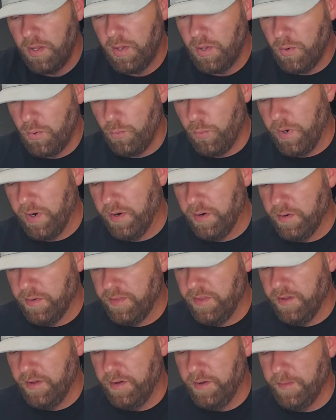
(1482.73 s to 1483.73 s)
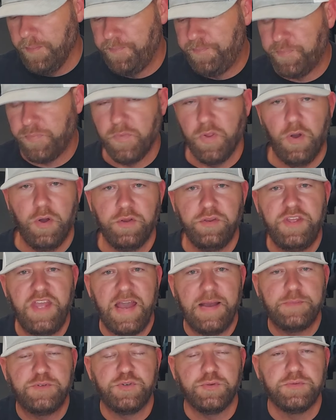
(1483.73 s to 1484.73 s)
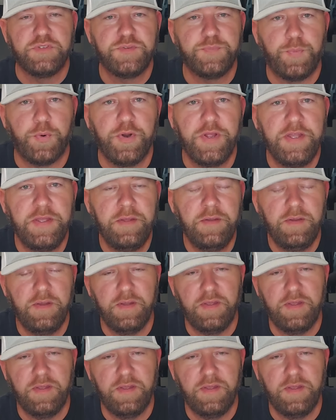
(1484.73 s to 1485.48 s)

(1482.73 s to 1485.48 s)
where the uncaptured spring